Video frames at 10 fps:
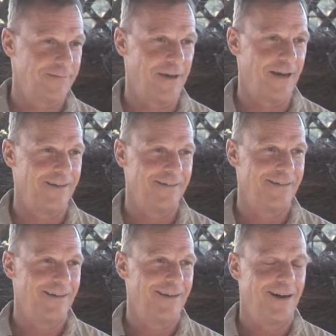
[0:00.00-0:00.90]
Okay?
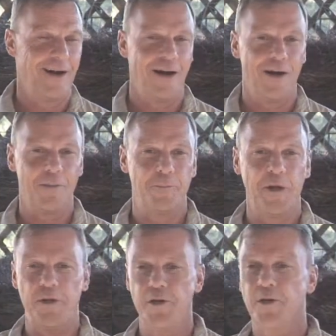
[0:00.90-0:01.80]

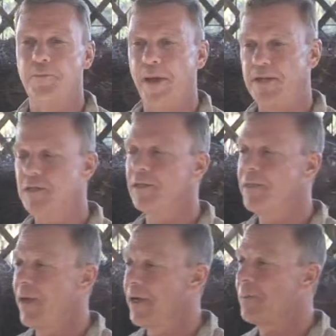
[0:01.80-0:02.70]
But you can basically
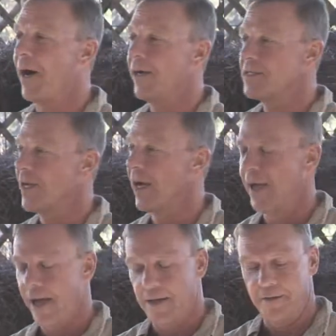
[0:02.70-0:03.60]
make a bonsai
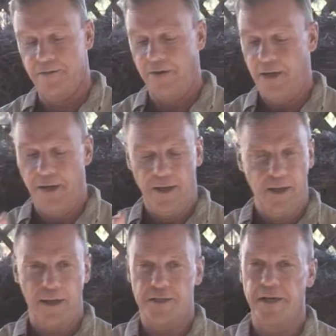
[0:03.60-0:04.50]
out of
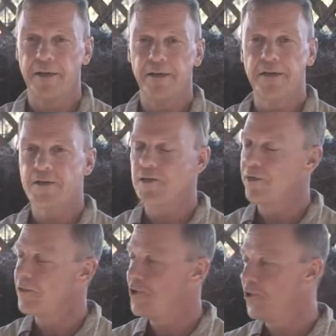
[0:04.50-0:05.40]
azaleas,
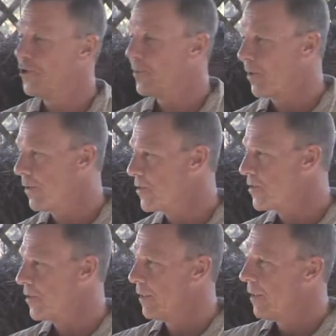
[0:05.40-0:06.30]

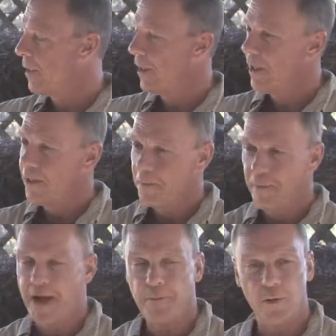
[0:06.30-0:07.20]
junipers,
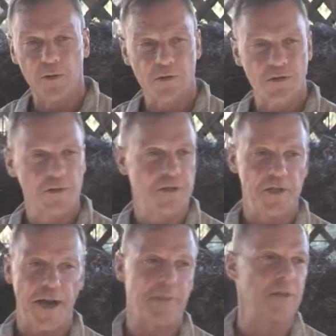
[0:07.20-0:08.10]
maples.
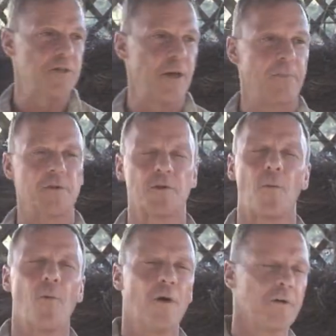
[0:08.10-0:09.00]
Japanese maples are
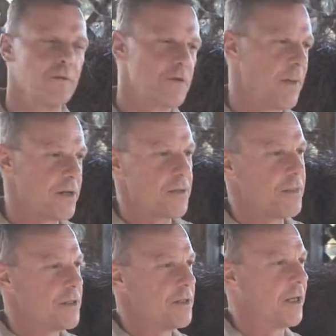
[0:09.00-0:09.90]
wonderful
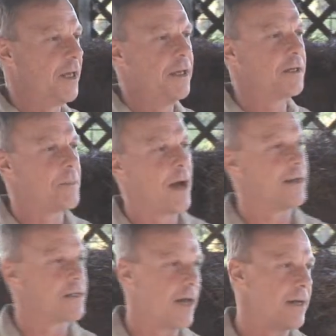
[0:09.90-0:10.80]
specimens. The king of the
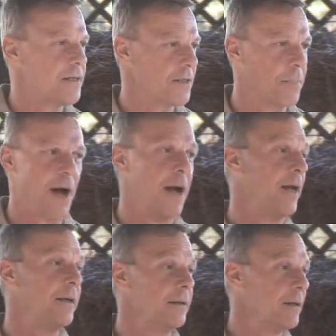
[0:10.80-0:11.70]
bonsai is the
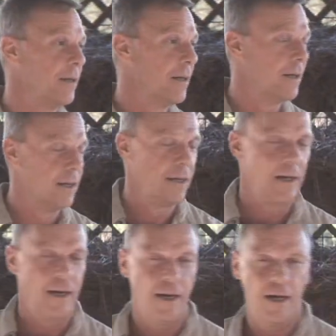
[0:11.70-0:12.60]
pine.
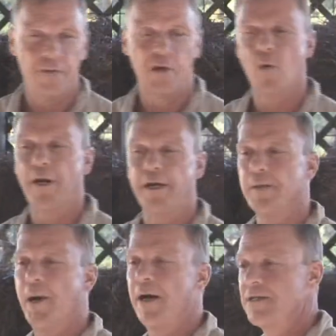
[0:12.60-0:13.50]
The queen of
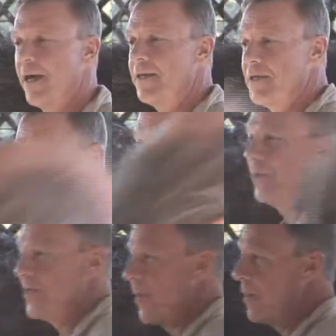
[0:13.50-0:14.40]
the bonsai is the
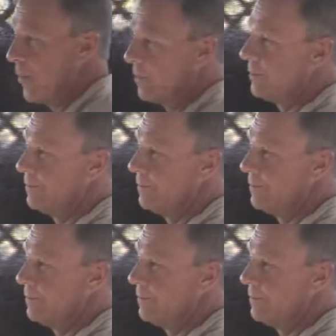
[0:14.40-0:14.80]
Japanese maple.